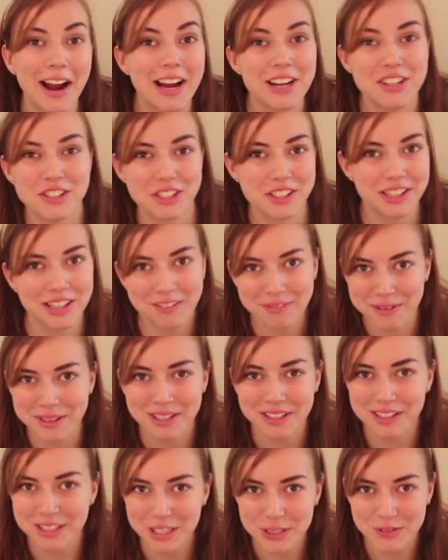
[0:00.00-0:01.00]
I just love
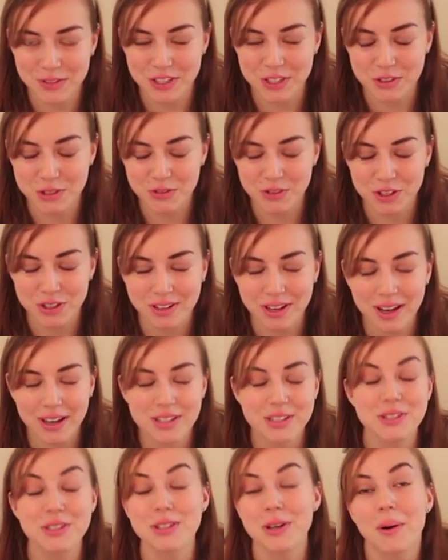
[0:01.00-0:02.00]
making these videos for you
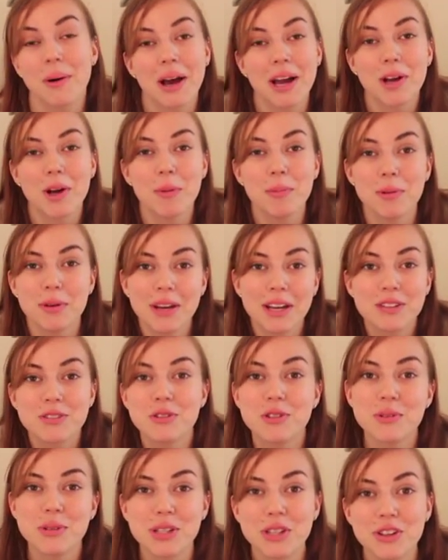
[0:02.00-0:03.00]
guys. So I hope you guys are
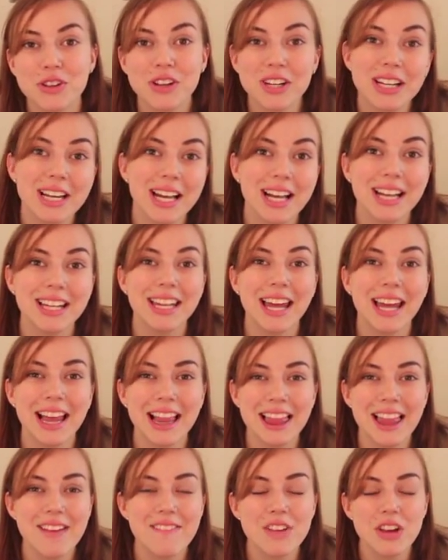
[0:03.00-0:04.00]
doing great and I
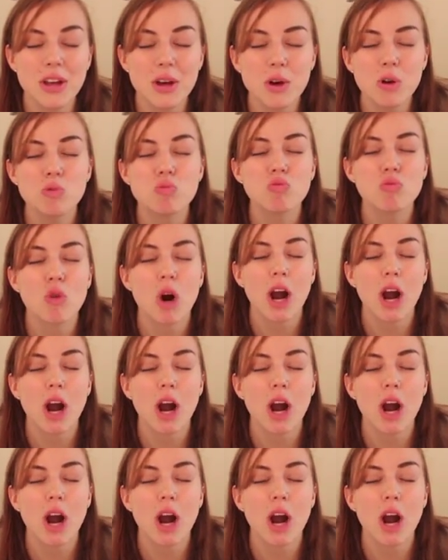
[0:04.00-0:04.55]
love you.